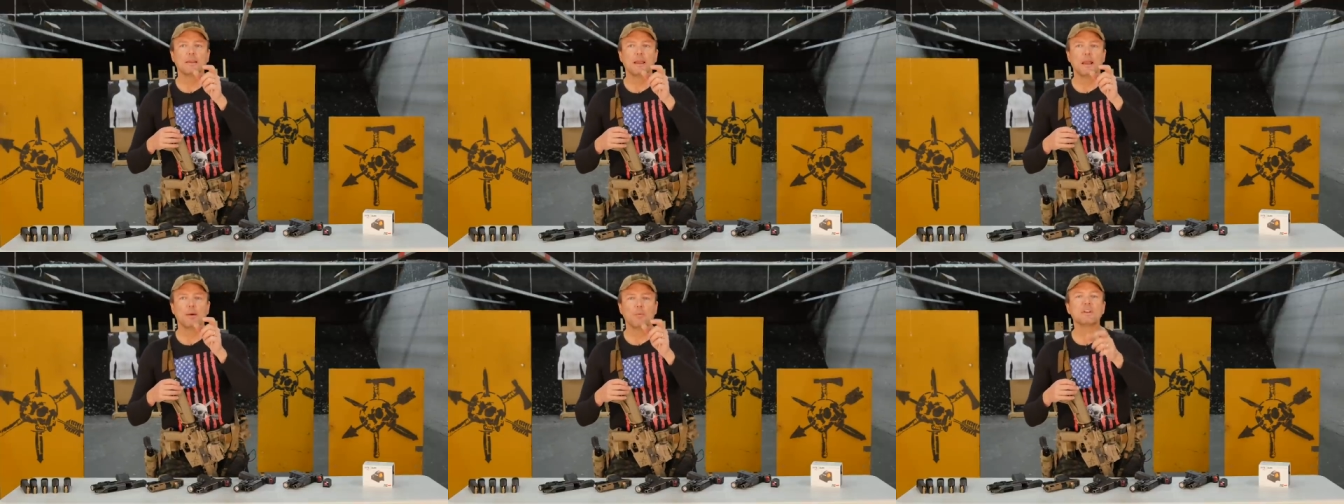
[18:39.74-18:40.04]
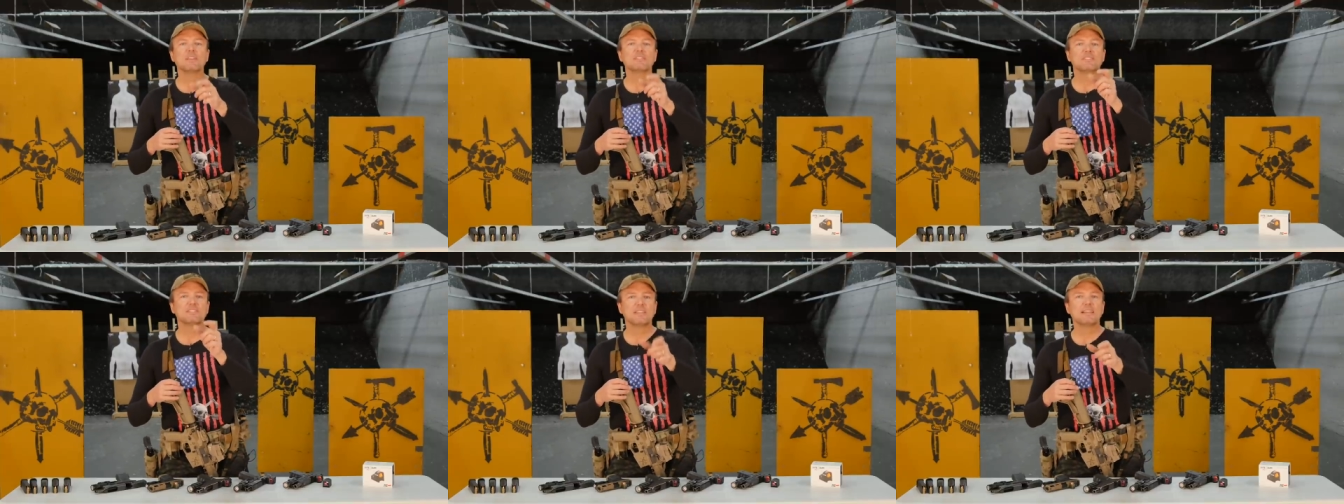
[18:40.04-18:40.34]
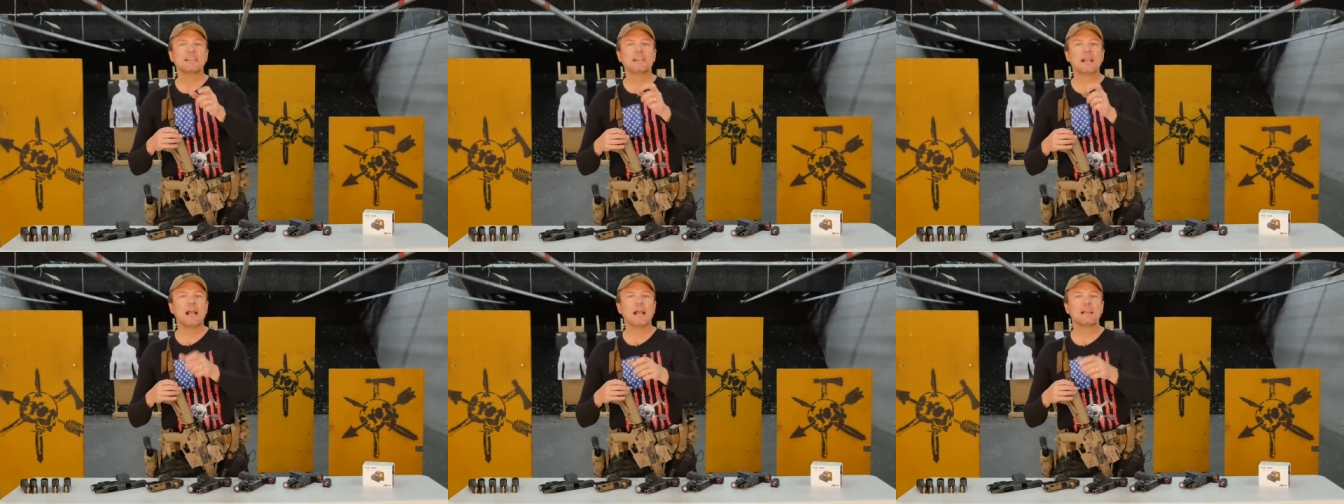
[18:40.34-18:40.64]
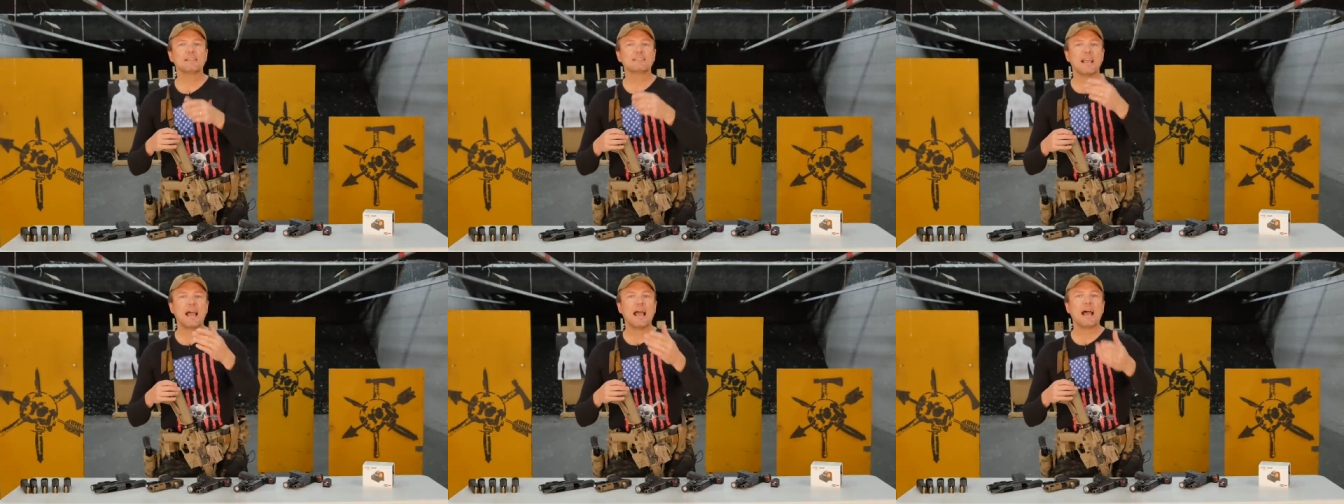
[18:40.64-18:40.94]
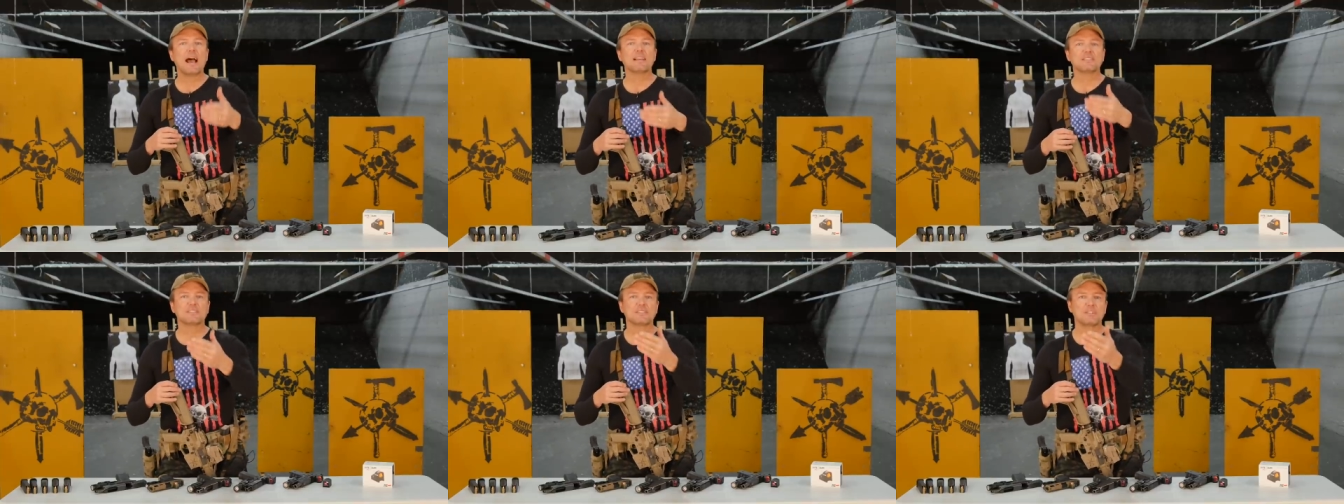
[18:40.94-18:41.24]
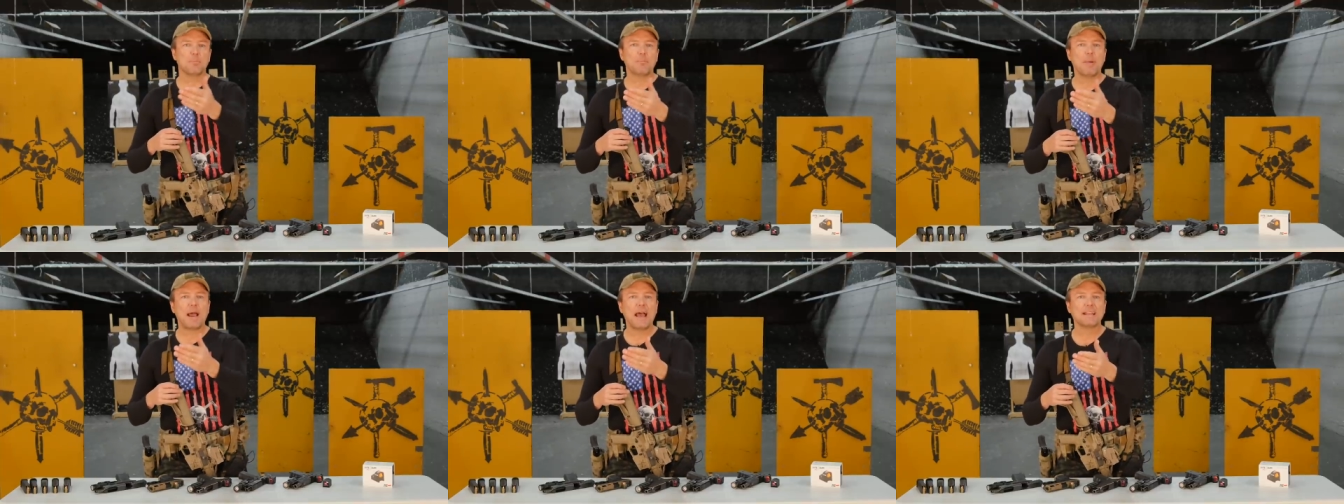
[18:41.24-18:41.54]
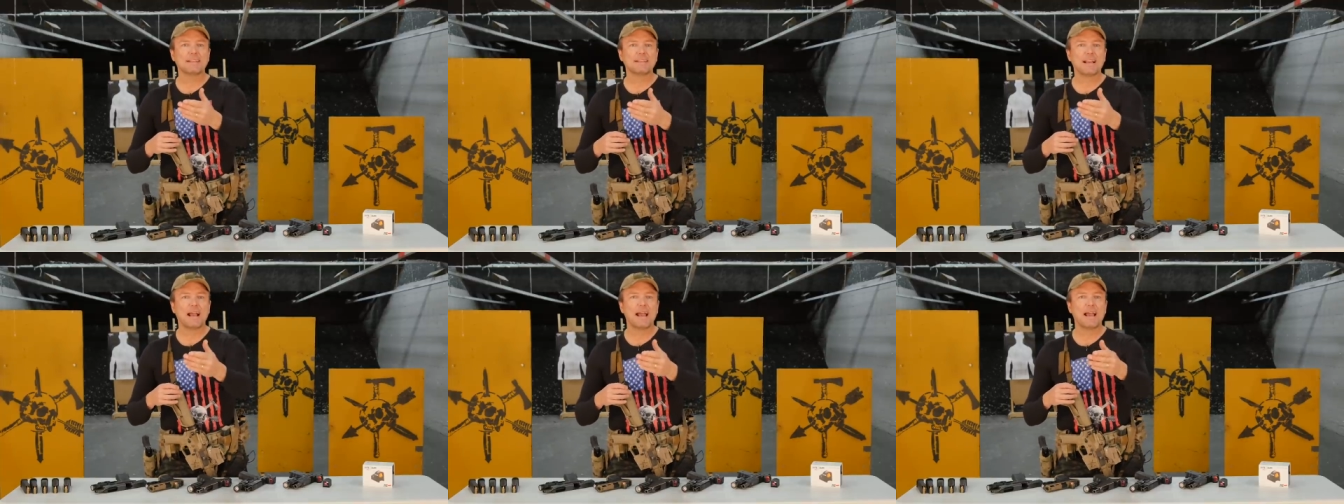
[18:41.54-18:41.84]
I want to see guys ask the
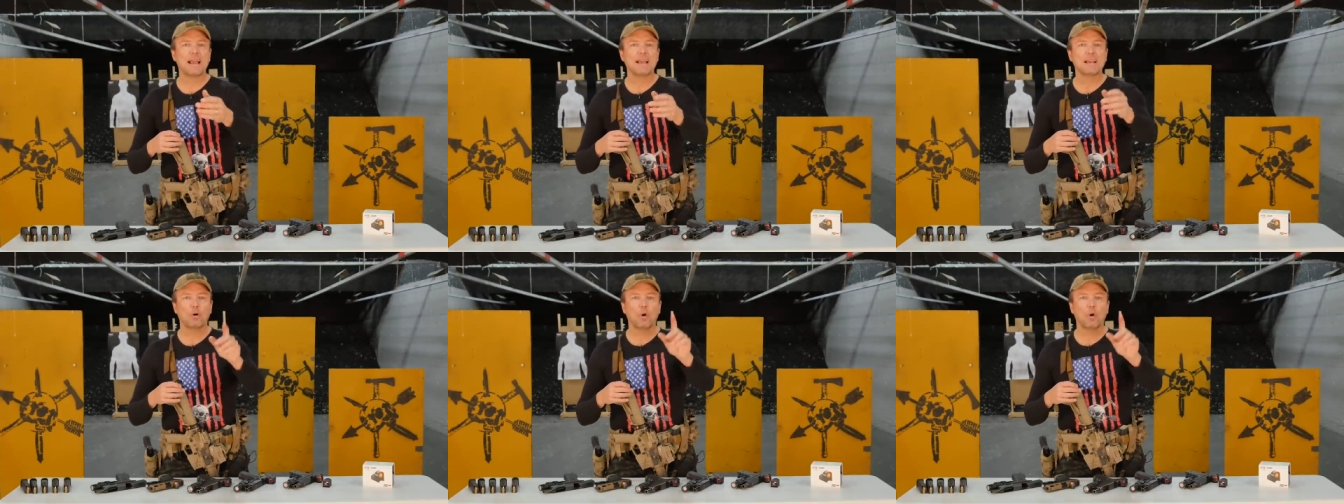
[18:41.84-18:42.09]
bad guy,